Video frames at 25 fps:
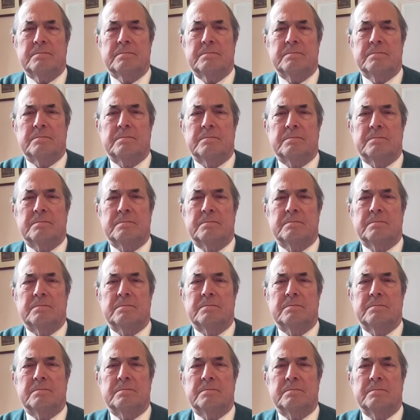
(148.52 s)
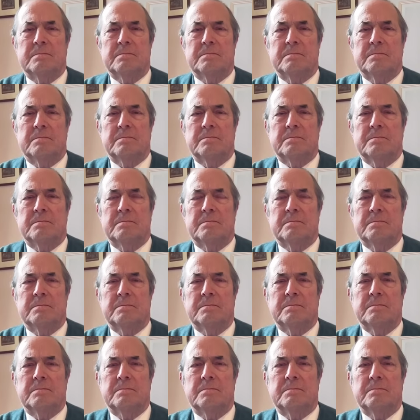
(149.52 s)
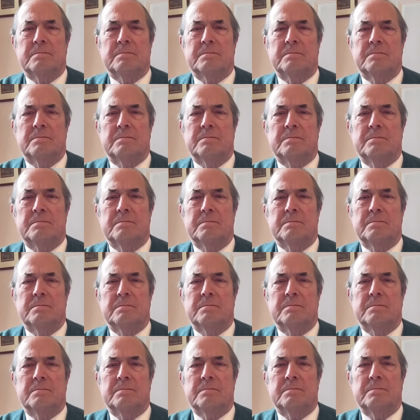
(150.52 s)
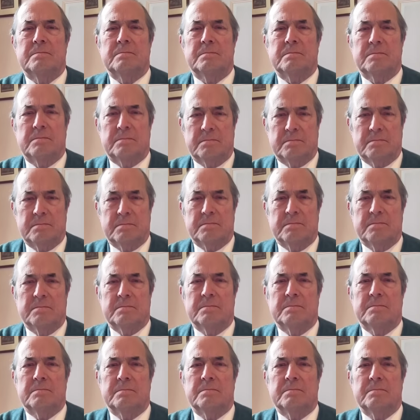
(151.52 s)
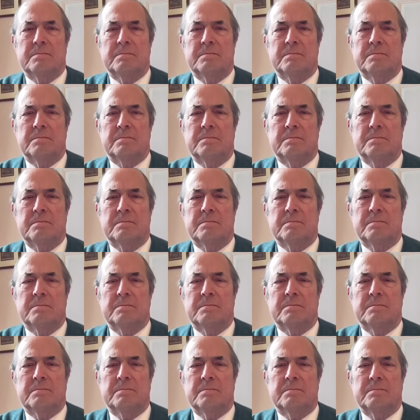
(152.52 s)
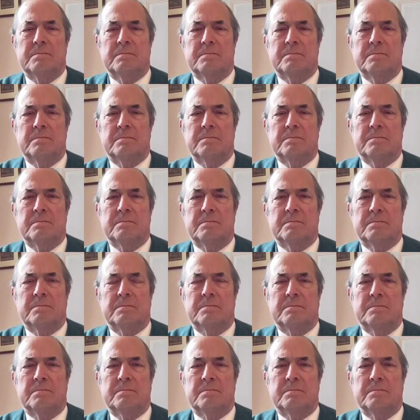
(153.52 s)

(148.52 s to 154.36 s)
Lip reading: (not speaking)